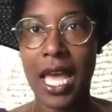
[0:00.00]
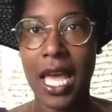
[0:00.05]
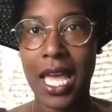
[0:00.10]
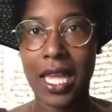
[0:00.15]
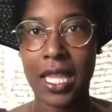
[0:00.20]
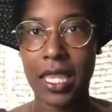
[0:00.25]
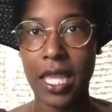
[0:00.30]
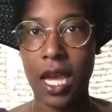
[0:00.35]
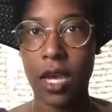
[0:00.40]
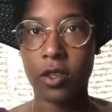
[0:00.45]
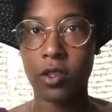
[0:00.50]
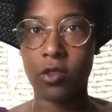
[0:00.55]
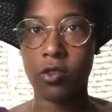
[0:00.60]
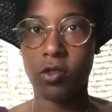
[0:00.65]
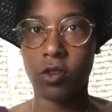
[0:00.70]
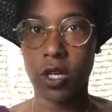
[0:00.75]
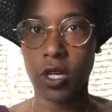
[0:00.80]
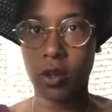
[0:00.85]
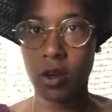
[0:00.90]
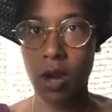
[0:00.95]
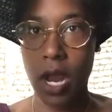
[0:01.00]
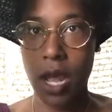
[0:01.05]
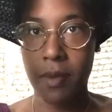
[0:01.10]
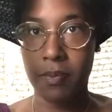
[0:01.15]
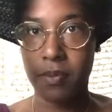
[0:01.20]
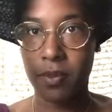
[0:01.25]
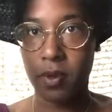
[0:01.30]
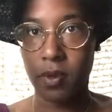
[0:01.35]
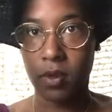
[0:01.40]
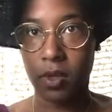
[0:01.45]
And now you're going to grab
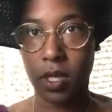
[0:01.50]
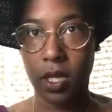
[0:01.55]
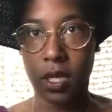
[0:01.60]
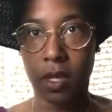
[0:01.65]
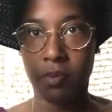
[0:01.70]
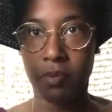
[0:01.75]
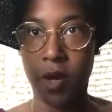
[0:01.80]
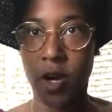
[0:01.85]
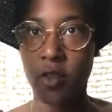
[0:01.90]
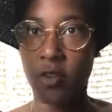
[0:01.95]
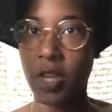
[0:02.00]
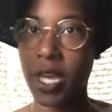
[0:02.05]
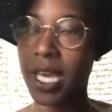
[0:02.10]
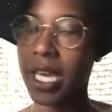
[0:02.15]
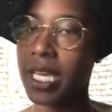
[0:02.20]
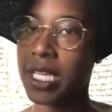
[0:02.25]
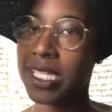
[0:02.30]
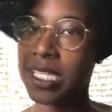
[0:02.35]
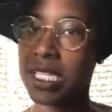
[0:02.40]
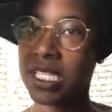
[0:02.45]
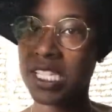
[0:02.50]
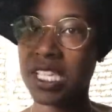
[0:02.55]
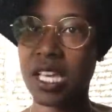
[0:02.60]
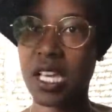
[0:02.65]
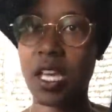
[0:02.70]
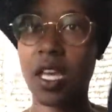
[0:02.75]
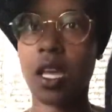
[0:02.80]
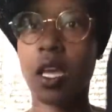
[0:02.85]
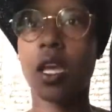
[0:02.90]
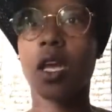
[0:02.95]
in both hands,
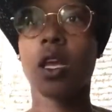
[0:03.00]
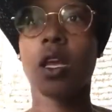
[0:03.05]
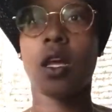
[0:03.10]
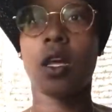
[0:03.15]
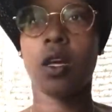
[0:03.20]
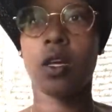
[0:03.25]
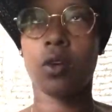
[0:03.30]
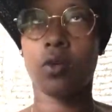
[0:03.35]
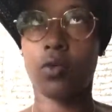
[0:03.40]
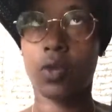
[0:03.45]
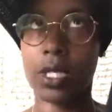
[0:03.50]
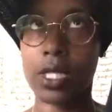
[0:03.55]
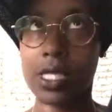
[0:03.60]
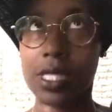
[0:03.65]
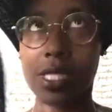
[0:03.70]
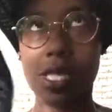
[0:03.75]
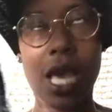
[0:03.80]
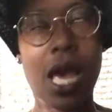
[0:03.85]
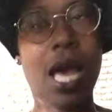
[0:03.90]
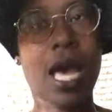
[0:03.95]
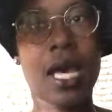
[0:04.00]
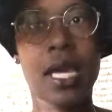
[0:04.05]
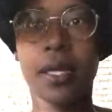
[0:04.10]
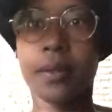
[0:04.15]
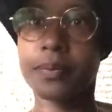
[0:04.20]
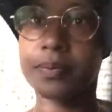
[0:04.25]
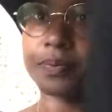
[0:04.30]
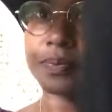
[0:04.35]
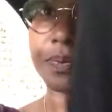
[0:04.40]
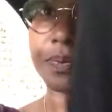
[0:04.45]
one side